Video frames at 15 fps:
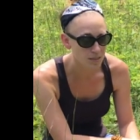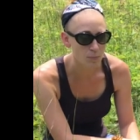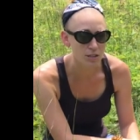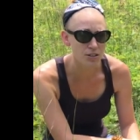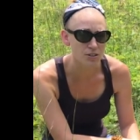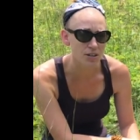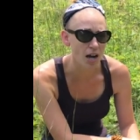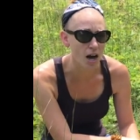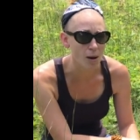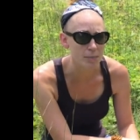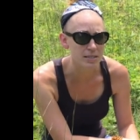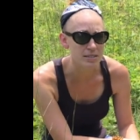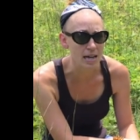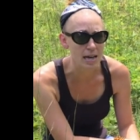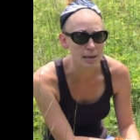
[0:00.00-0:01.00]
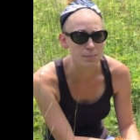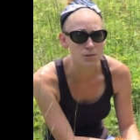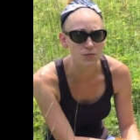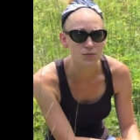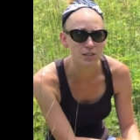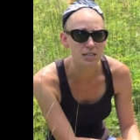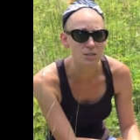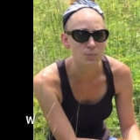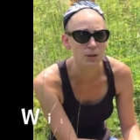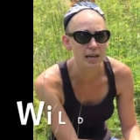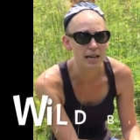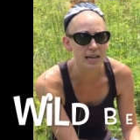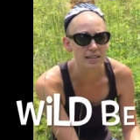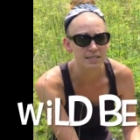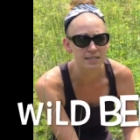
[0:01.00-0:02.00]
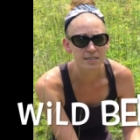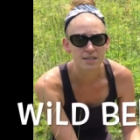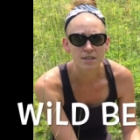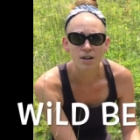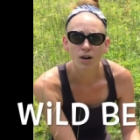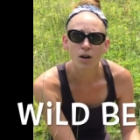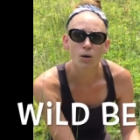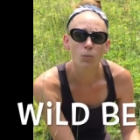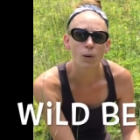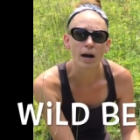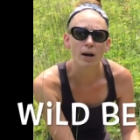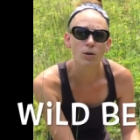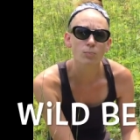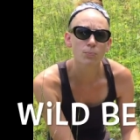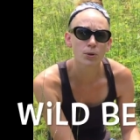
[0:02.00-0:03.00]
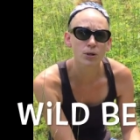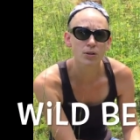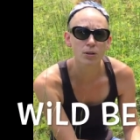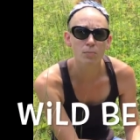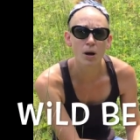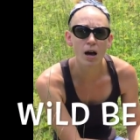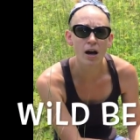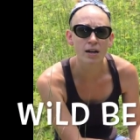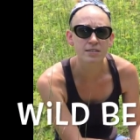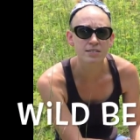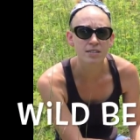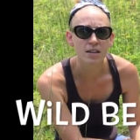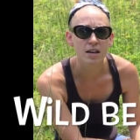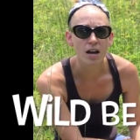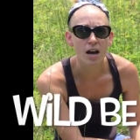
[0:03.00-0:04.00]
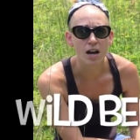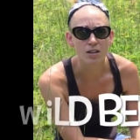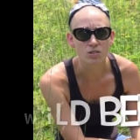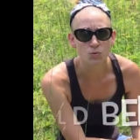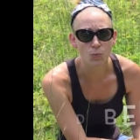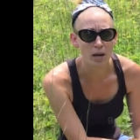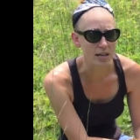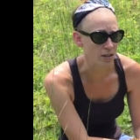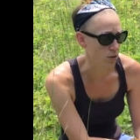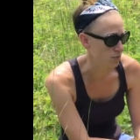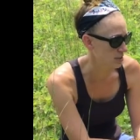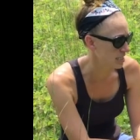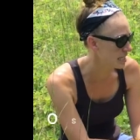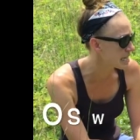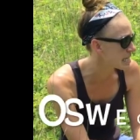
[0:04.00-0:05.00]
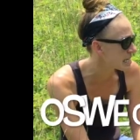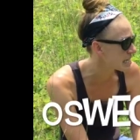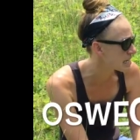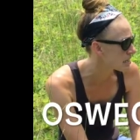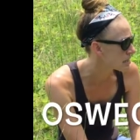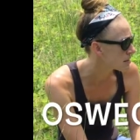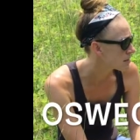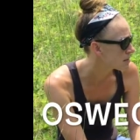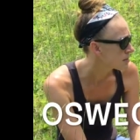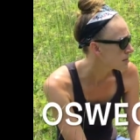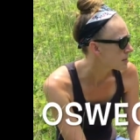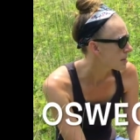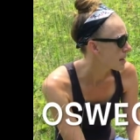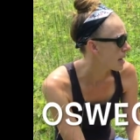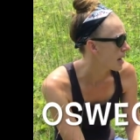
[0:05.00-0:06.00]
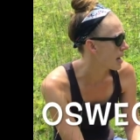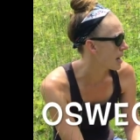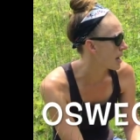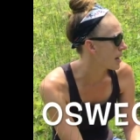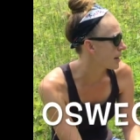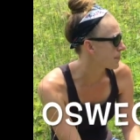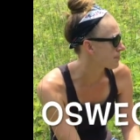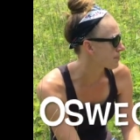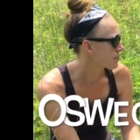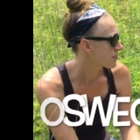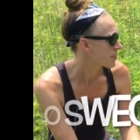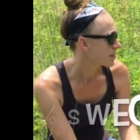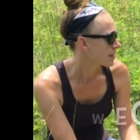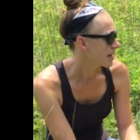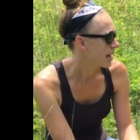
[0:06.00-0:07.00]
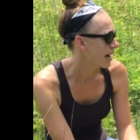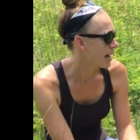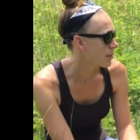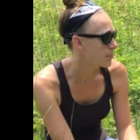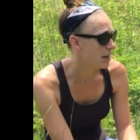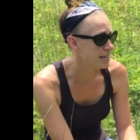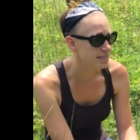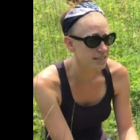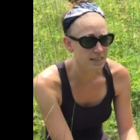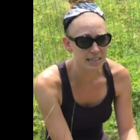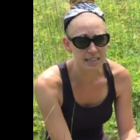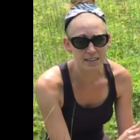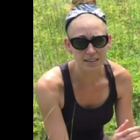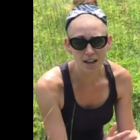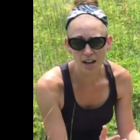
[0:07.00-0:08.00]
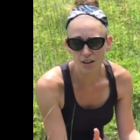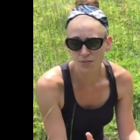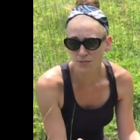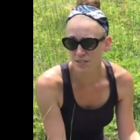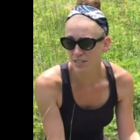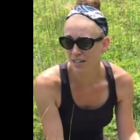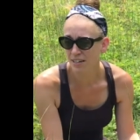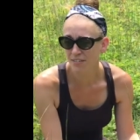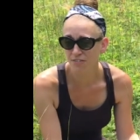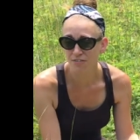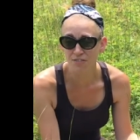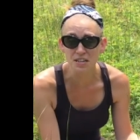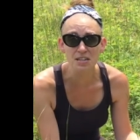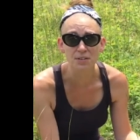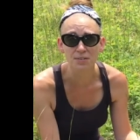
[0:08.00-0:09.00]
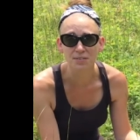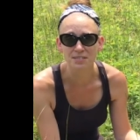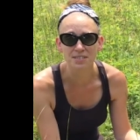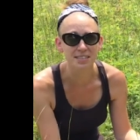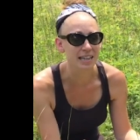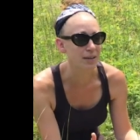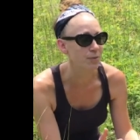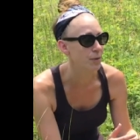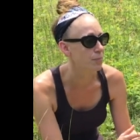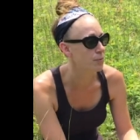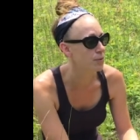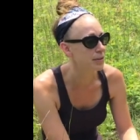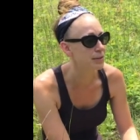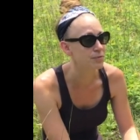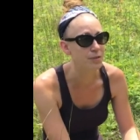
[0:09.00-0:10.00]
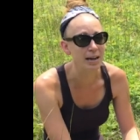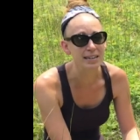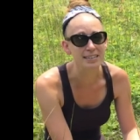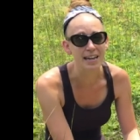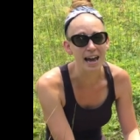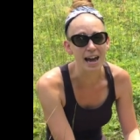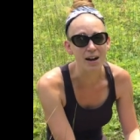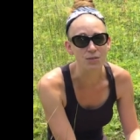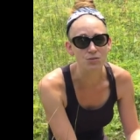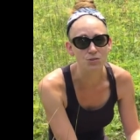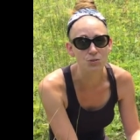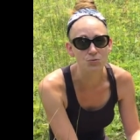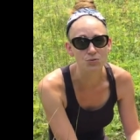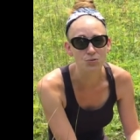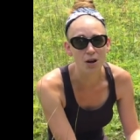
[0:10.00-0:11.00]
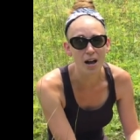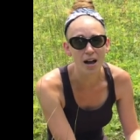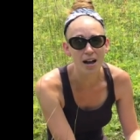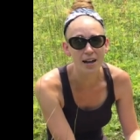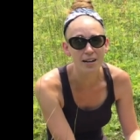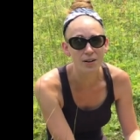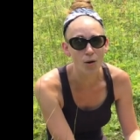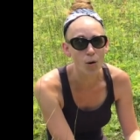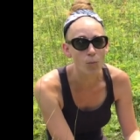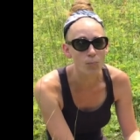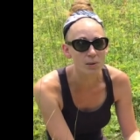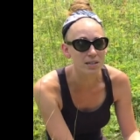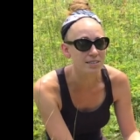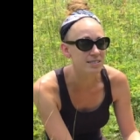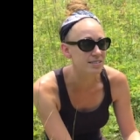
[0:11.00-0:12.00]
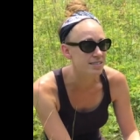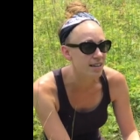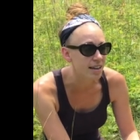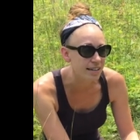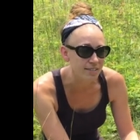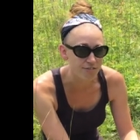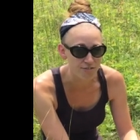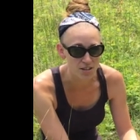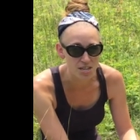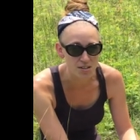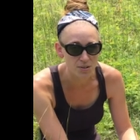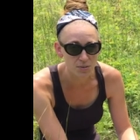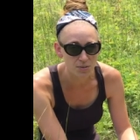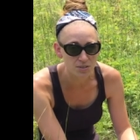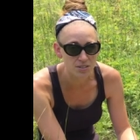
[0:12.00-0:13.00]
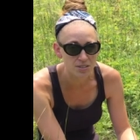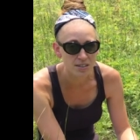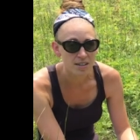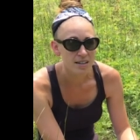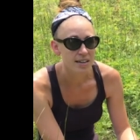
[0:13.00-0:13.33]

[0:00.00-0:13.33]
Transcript: Some other common names for this plant are wild bergamot, Oswego tea, and basically it loves fields like what we're in right now. So dry, open, sunny fields.